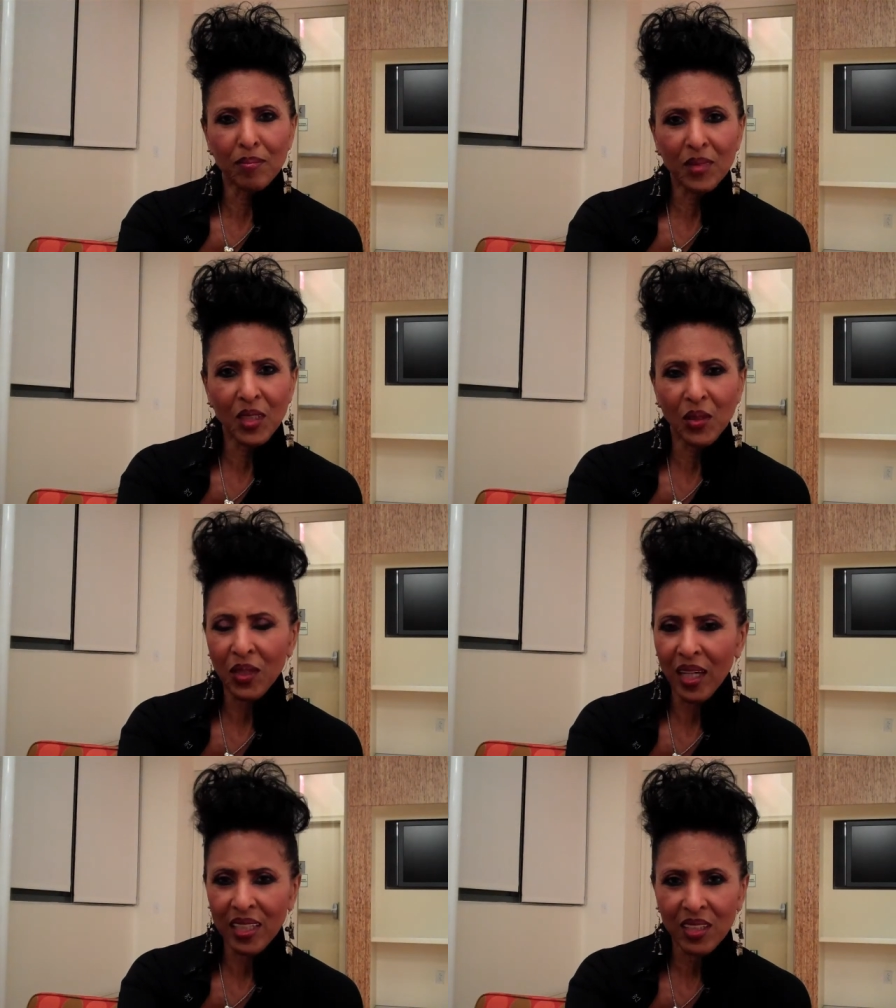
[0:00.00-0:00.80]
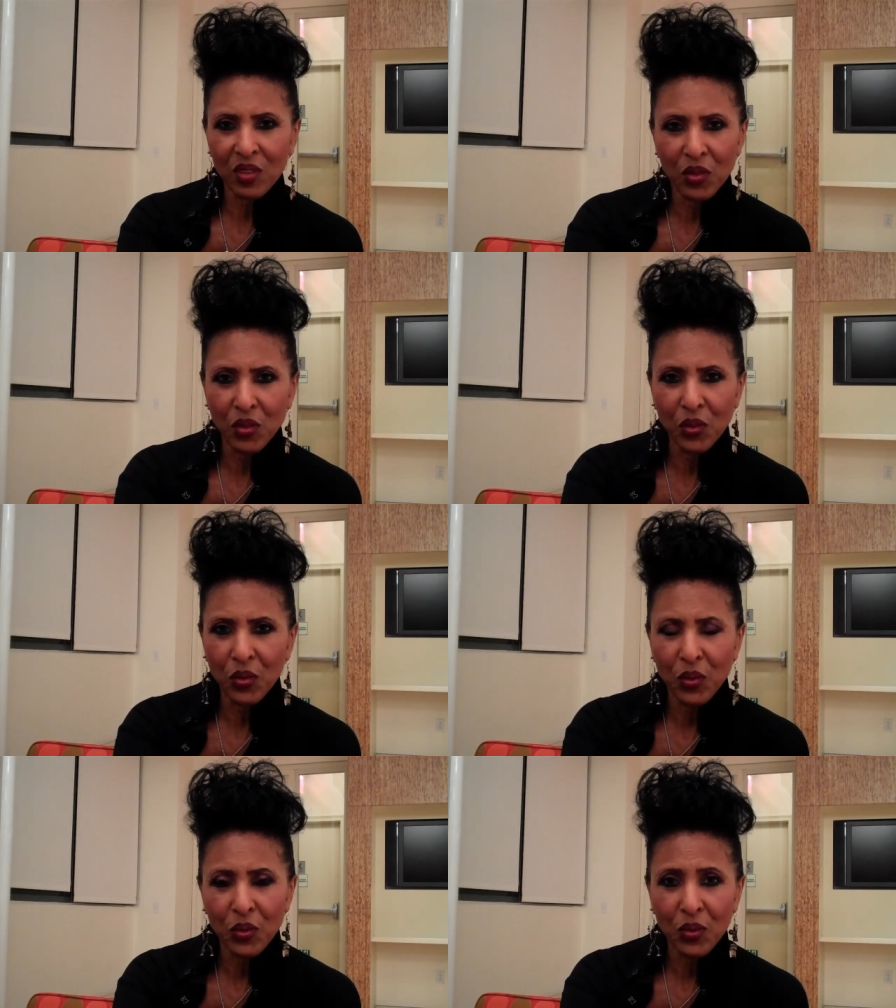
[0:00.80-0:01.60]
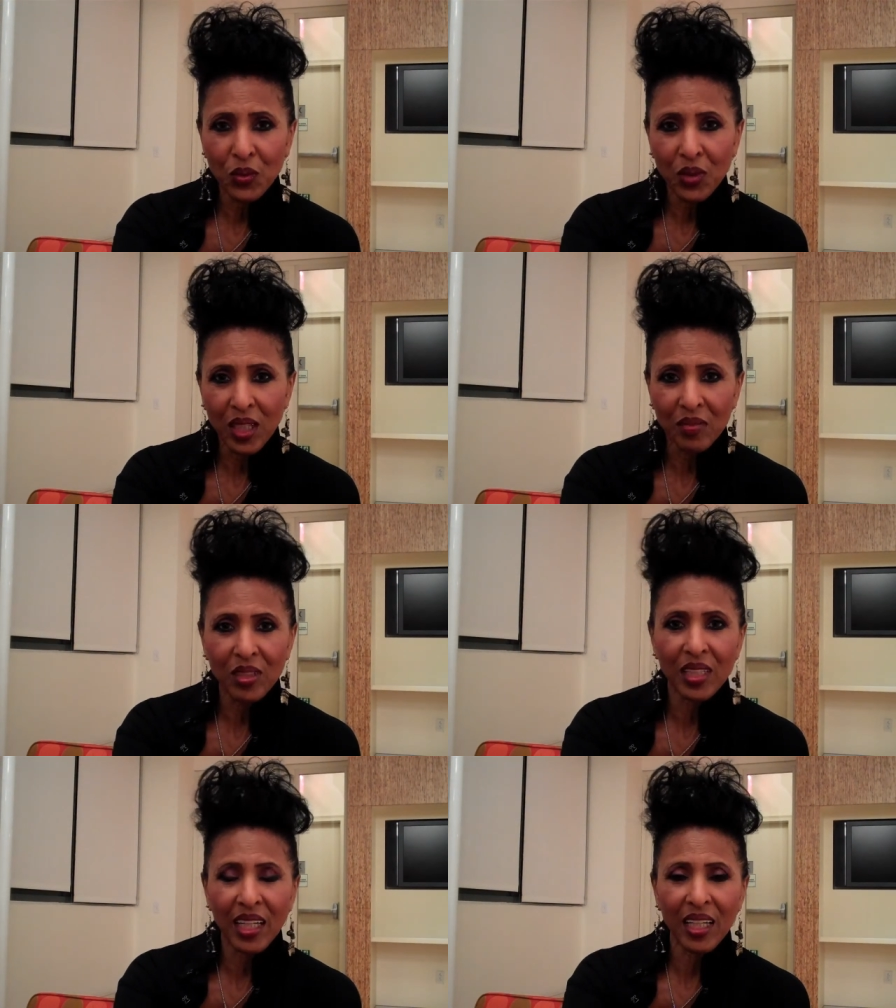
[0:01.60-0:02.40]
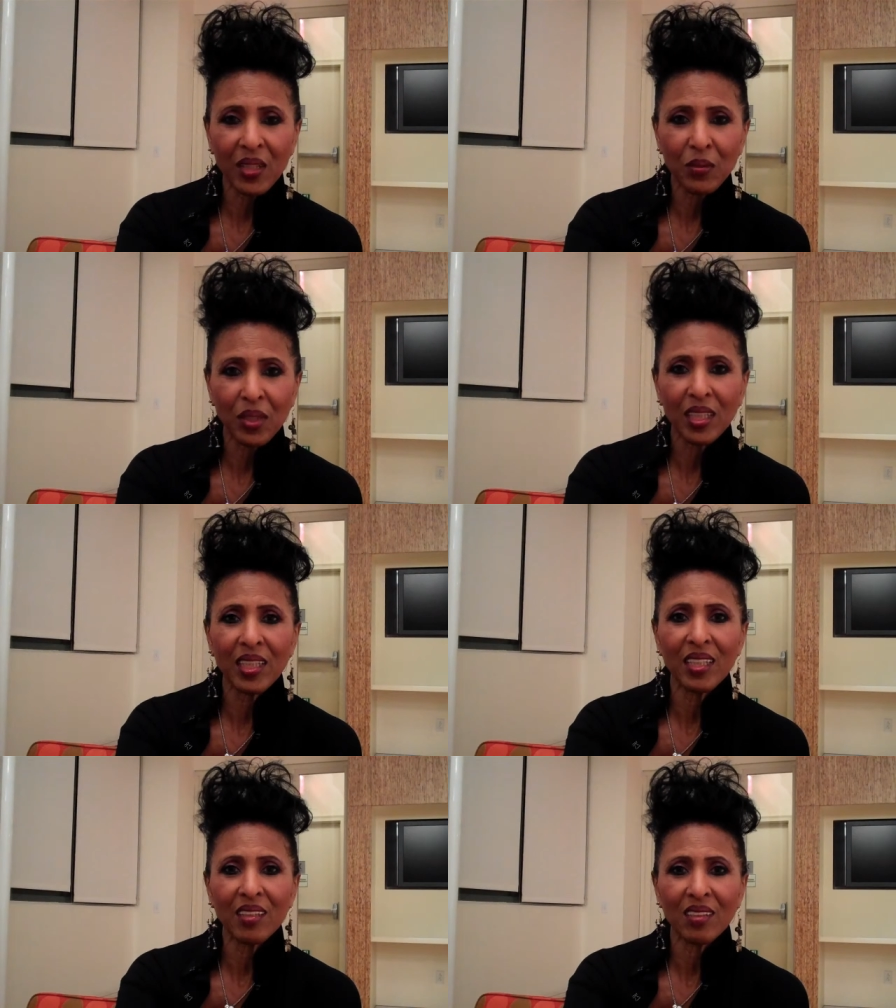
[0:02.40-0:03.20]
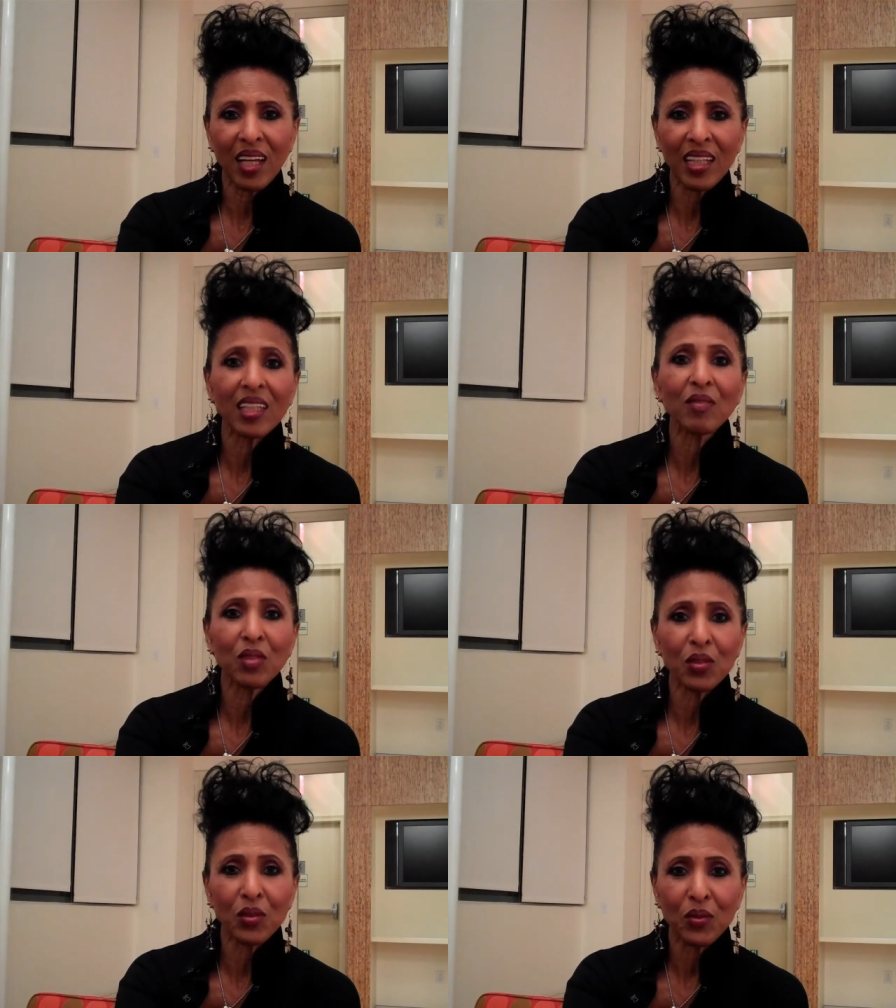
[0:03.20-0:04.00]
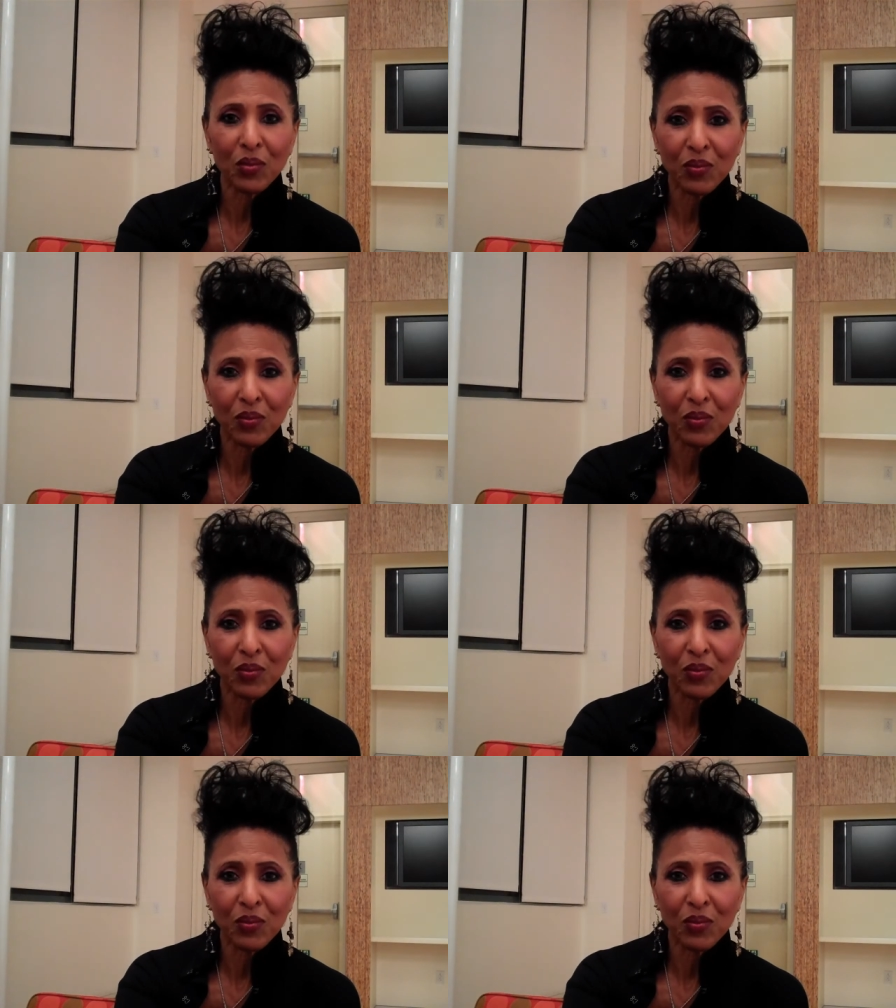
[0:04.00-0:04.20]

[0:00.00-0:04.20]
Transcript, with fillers: you know, I get to do every day what it is I love to do.